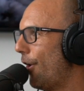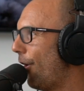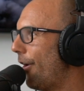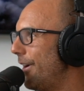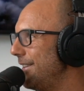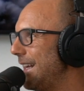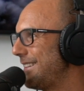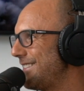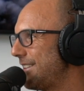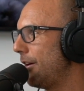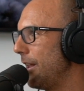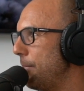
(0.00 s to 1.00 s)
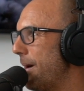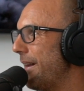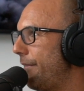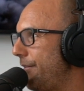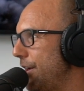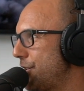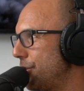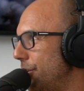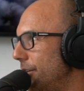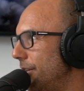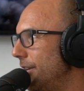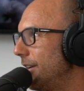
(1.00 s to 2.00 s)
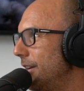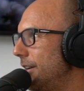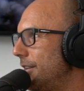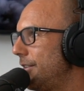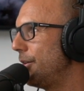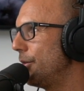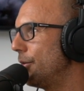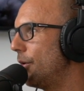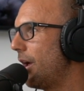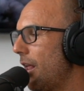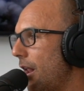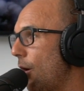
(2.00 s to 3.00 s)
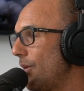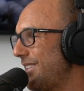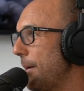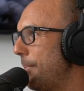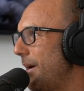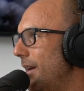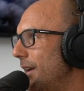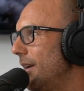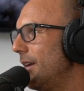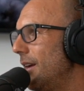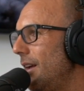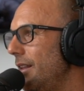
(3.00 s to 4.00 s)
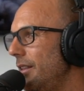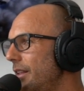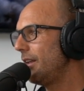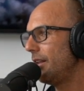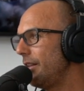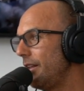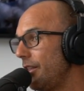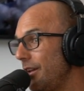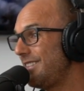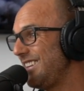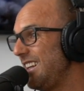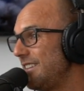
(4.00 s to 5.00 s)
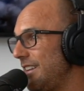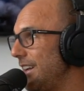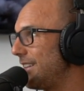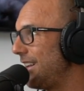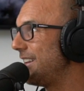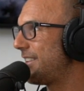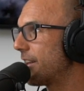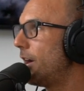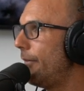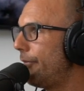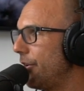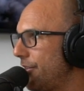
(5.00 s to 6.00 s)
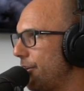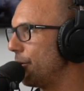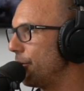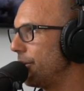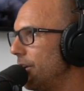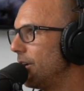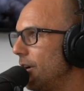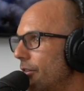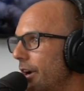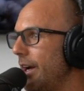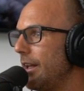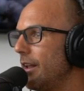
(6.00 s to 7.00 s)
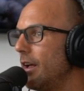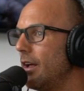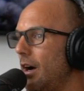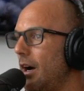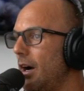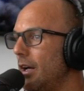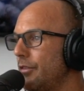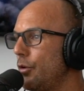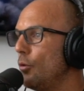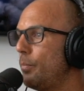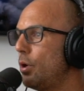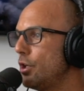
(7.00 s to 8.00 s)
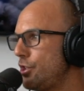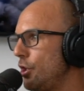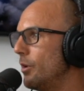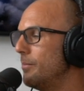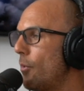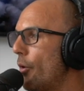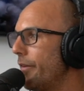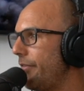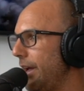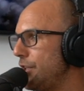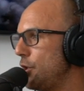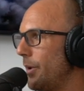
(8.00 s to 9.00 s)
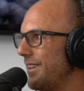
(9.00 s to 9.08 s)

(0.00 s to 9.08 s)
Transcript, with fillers: aren't necessarily beneficial to. I, I don't the comforting. Say, it's the easy. Settling. It's, the comfort zone, yeah. right? Uh, to push you and motivate you and